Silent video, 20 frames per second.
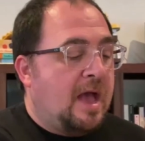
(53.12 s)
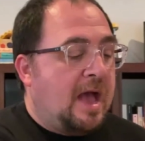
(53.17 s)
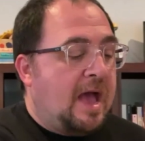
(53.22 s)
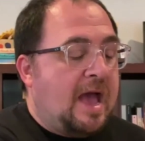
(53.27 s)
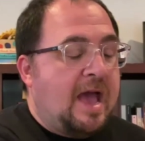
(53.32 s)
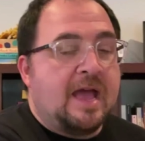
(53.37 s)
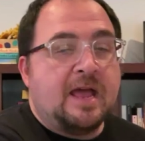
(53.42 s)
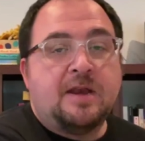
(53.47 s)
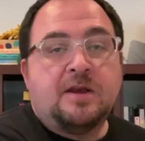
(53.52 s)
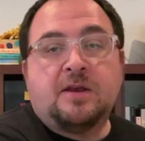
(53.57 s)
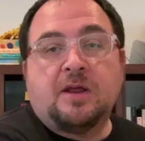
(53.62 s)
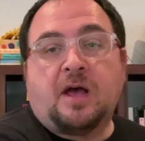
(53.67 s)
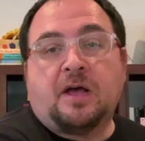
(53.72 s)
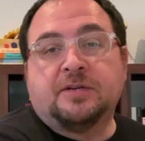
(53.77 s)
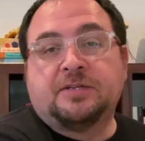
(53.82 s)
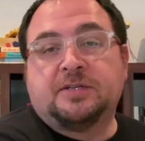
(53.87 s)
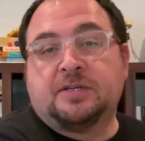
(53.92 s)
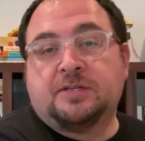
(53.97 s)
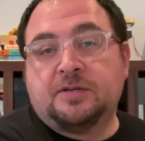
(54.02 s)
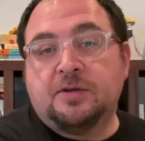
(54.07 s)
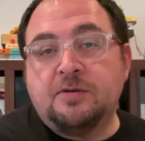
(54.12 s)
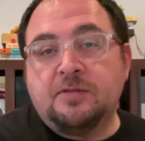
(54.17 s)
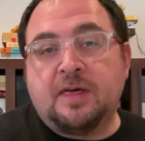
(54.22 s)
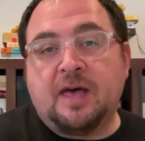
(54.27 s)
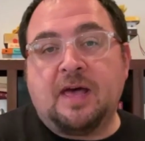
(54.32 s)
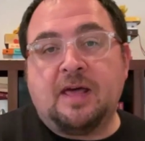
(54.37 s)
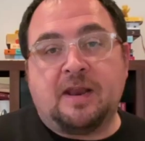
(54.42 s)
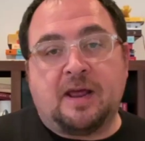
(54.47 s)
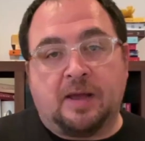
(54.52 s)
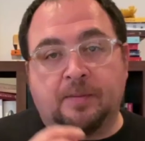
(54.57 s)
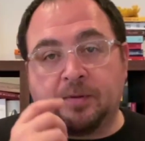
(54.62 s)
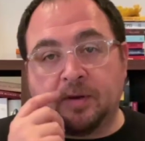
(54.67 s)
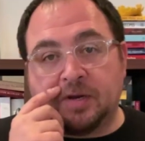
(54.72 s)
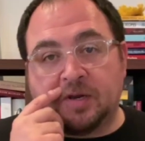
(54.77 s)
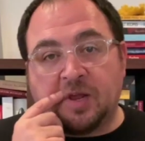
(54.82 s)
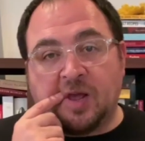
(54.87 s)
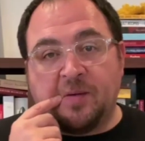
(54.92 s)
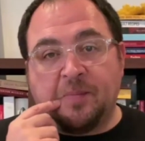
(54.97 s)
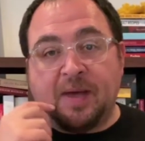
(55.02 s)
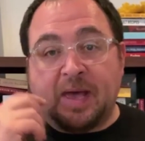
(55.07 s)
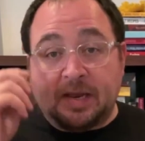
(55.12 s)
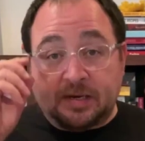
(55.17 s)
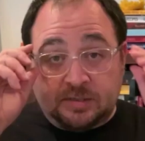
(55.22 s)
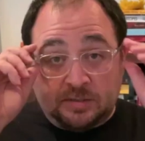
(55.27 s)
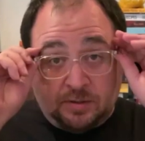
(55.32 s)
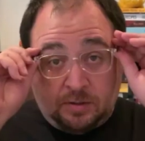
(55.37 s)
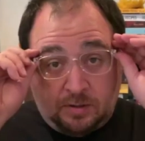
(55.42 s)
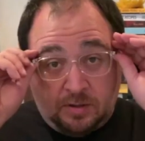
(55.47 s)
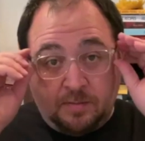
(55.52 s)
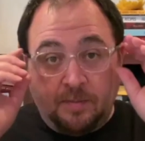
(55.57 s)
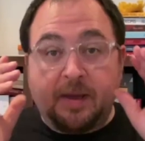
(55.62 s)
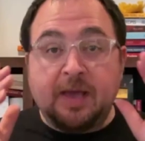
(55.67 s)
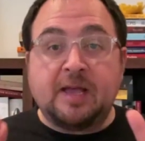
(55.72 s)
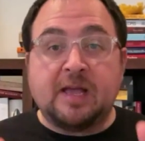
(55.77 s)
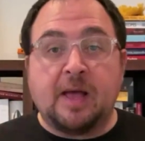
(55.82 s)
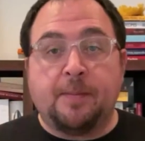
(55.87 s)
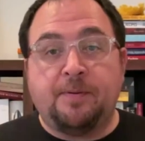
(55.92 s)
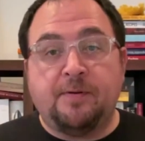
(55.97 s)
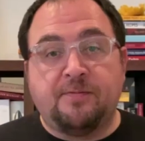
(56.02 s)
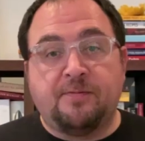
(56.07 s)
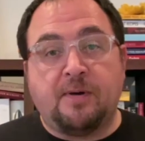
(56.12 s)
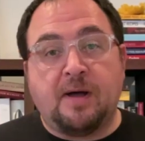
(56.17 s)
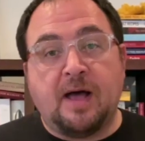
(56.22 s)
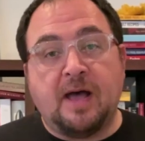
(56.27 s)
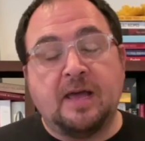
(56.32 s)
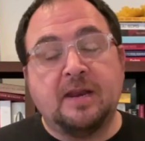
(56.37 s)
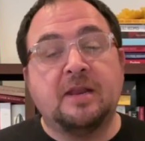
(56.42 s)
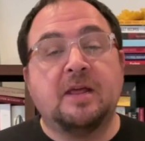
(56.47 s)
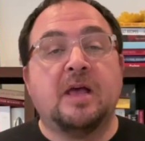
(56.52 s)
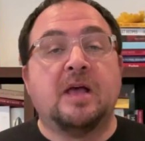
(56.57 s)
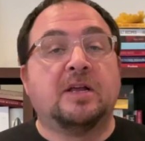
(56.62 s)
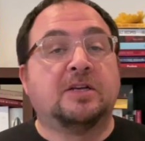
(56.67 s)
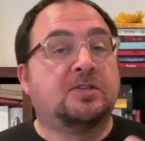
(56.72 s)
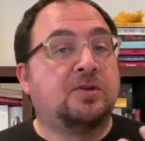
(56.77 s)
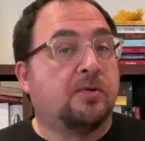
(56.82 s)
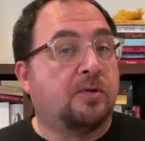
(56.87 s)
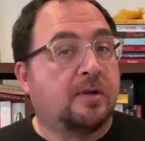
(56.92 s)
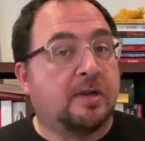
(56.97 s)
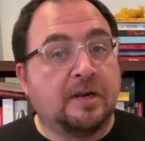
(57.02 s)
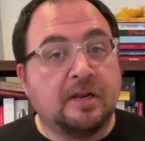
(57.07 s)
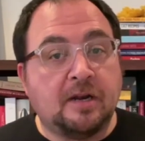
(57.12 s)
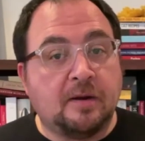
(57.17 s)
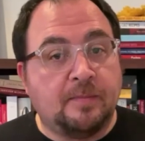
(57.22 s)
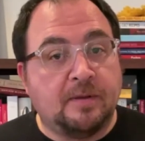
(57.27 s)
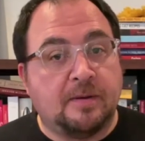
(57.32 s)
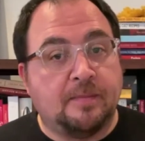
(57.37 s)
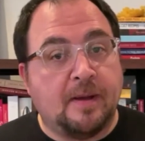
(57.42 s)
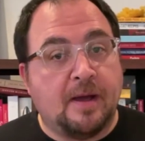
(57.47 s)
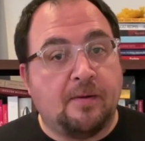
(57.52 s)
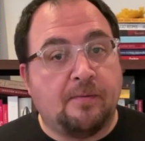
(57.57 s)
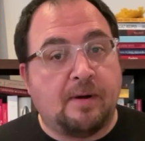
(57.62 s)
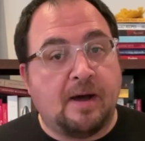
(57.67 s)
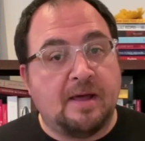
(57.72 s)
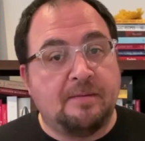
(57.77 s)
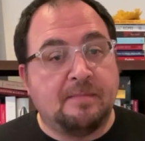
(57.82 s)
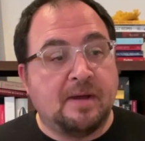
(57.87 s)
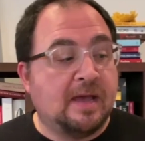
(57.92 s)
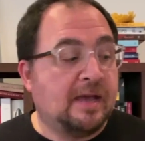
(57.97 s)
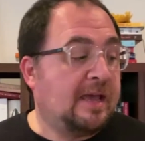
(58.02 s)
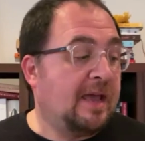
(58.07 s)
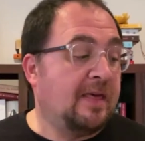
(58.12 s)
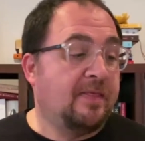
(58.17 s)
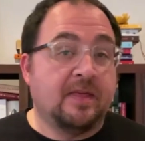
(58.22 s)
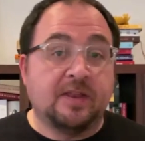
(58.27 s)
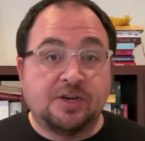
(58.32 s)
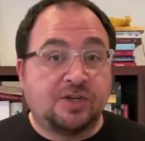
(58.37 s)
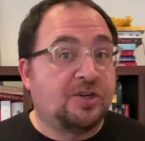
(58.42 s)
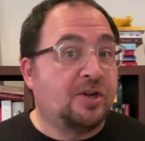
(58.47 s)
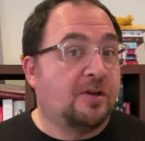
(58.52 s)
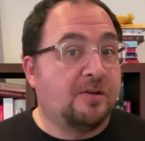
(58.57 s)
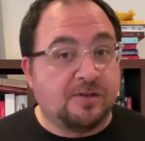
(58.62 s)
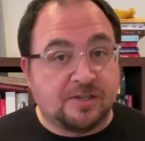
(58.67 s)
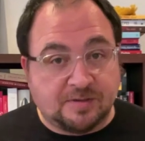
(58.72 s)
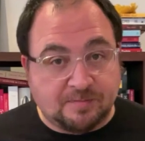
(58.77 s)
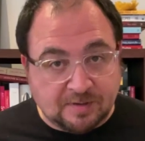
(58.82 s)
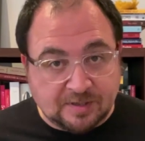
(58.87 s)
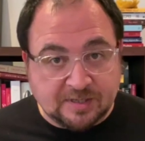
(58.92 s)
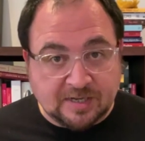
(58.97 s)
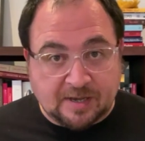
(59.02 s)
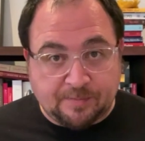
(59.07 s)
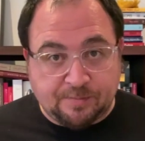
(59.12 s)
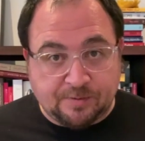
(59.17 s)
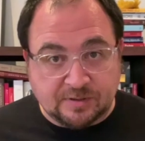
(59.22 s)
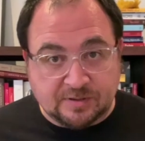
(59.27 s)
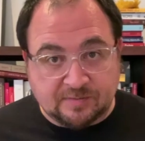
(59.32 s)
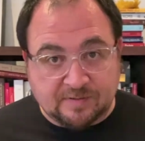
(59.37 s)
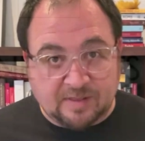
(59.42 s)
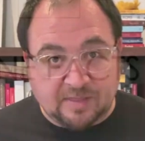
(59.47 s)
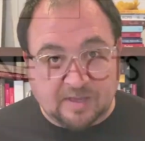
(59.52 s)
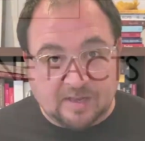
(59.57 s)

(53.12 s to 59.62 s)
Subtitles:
And to do that, I'm going to go back to the makeup of wine, talk a little bit about winemaking, and then show you some examples of other